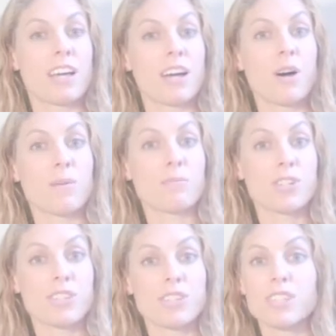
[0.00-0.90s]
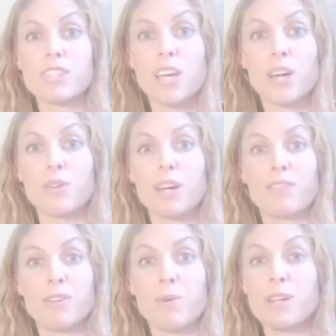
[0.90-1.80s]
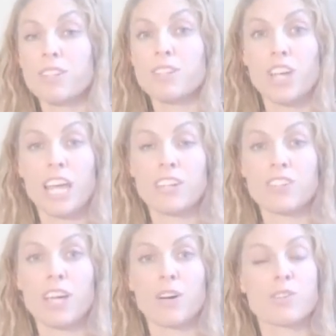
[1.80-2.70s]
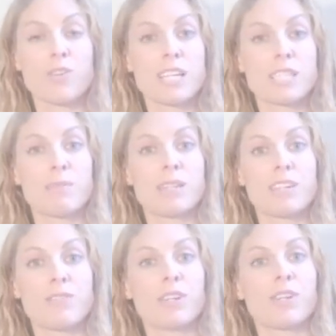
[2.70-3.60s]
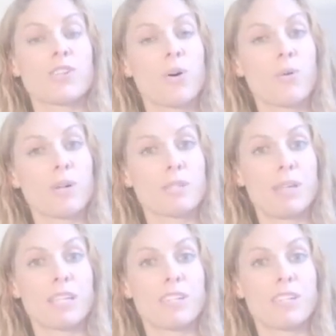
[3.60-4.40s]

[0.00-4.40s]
options, so if you want to change it or try something different, you should always speak to your